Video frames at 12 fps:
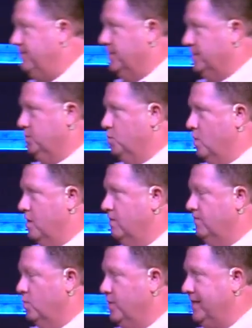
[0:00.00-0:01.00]
feels
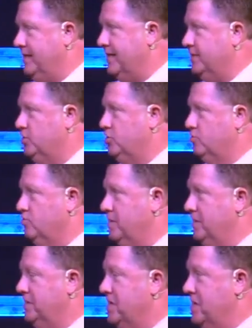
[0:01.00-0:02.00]
wonderful. We get that
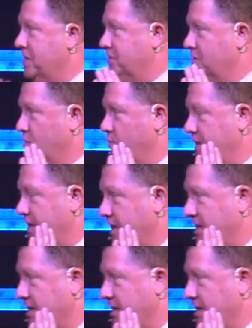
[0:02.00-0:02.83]
strength so that we can